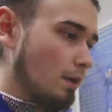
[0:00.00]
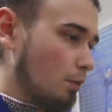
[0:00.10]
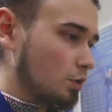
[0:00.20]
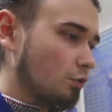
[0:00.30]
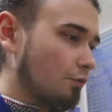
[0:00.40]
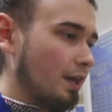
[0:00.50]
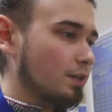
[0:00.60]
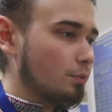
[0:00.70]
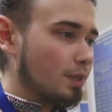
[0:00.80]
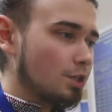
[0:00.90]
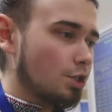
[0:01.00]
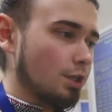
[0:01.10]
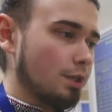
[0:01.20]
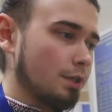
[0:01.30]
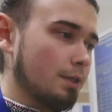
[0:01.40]
was to find which
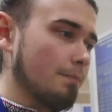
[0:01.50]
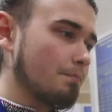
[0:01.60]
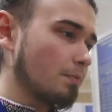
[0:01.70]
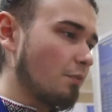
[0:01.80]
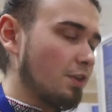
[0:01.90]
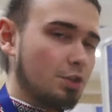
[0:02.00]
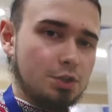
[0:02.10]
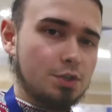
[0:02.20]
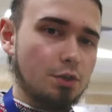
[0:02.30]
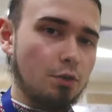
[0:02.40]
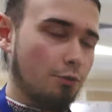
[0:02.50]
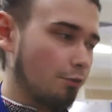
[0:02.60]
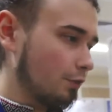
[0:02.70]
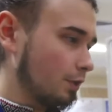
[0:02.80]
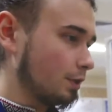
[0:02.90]
um, features of
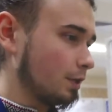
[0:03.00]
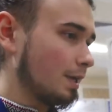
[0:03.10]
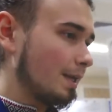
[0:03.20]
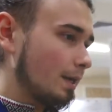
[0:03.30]
uh,